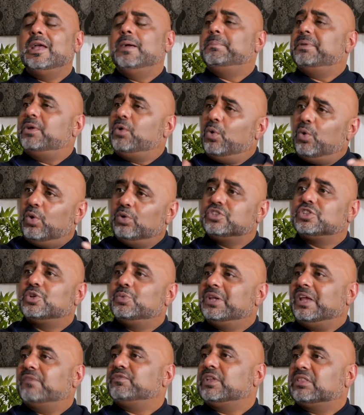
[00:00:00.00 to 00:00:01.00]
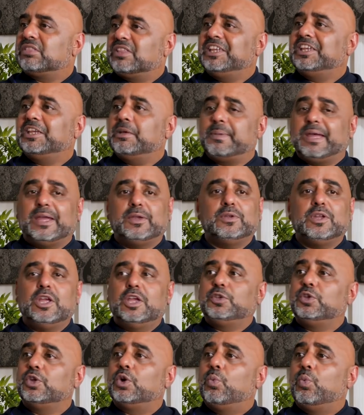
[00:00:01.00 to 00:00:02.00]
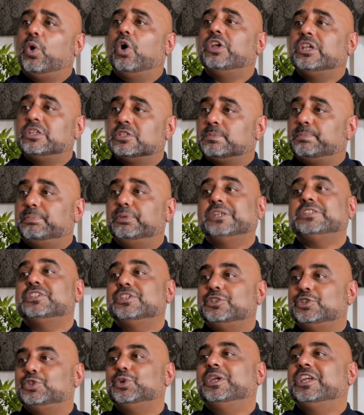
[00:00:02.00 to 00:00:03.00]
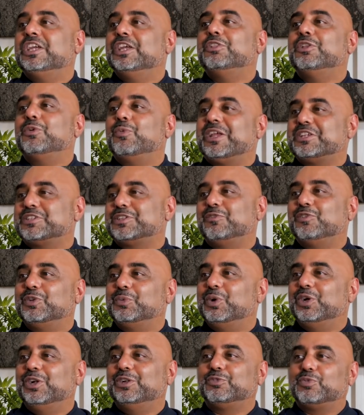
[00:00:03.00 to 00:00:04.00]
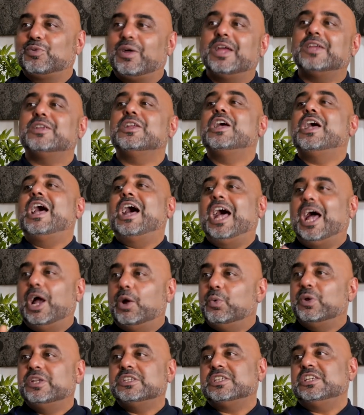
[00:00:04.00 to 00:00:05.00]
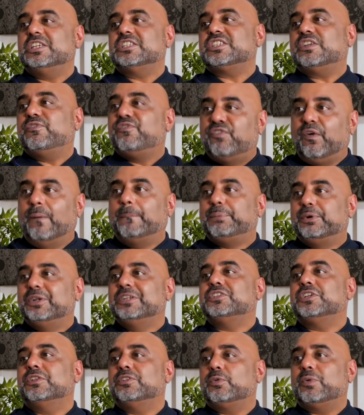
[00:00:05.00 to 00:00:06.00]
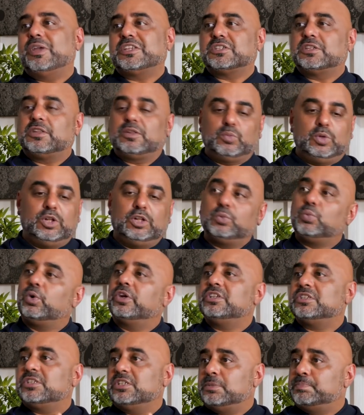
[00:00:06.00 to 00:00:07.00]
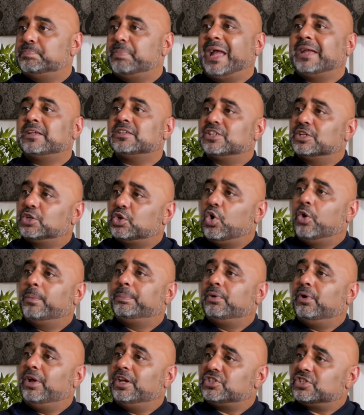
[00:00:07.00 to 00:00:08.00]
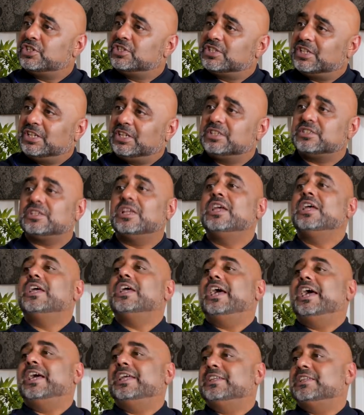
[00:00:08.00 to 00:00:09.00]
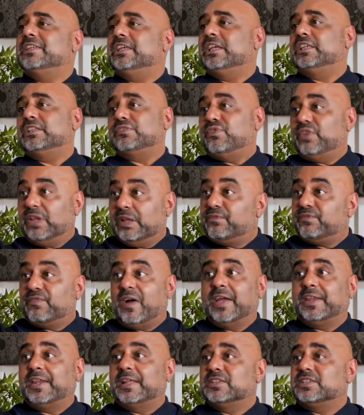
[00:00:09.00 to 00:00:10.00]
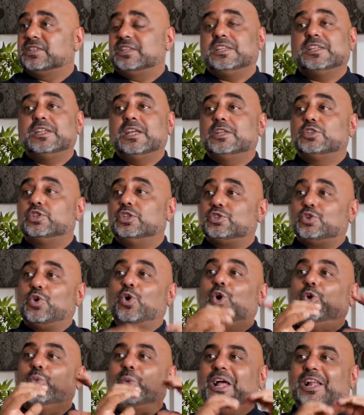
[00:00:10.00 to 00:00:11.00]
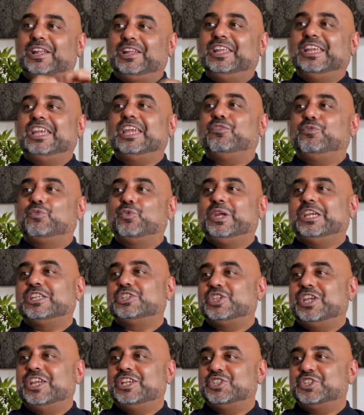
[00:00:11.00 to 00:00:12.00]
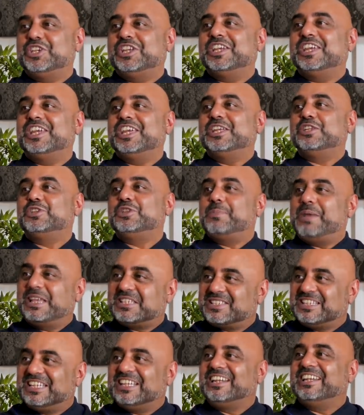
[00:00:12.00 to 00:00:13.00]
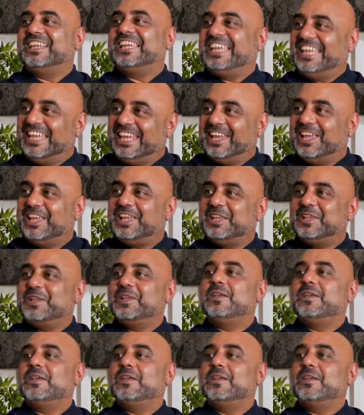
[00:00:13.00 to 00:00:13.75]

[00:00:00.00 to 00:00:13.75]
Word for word: But also we have to think about, you know, what is Britain doing in the rest of the world, right? How is its footprint in the rest of the world? What is its banks and corporations and its, and its financing? So it's all well if we're changing domestically here,